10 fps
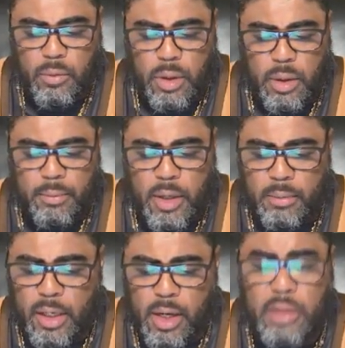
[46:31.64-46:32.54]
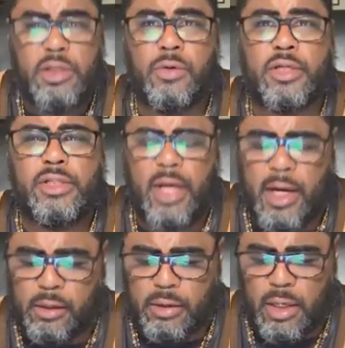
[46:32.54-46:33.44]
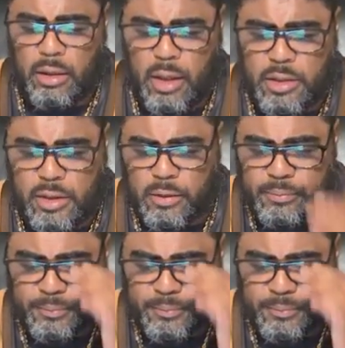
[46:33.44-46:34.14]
Oh man, I got so excited I lost it.